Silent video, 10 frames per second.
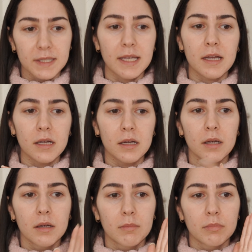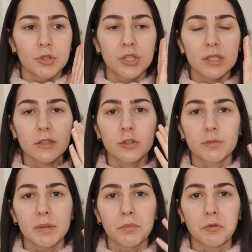se, but just a
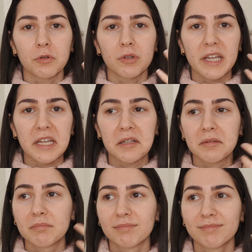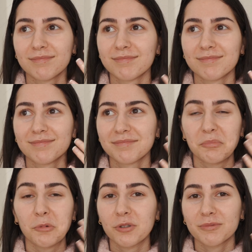little bit more like,
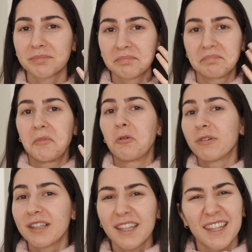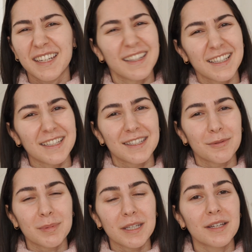more oily than it needed
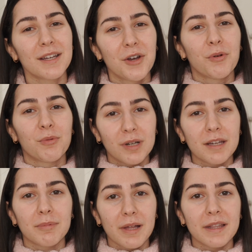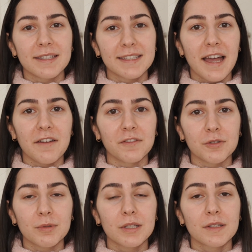to be when I applied this
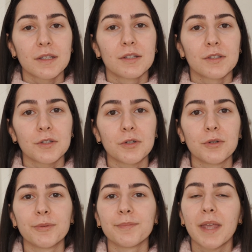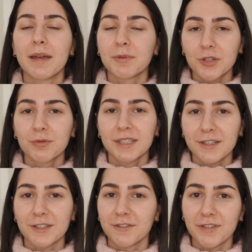afterwards. So I'm sure with
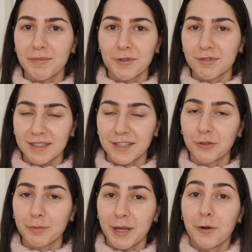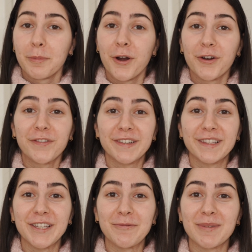TLC Frame Boost, it'll pair
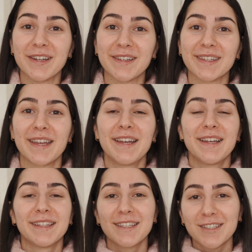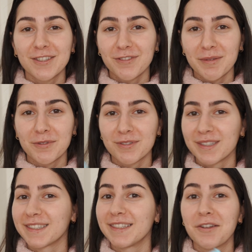perfectly because TLC Frame Boost
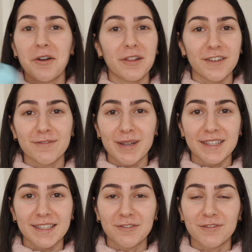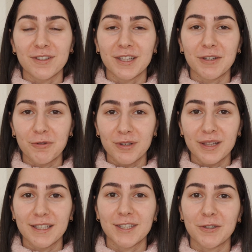does not leave my skin feeling
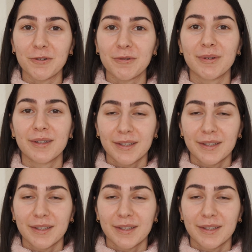oily, so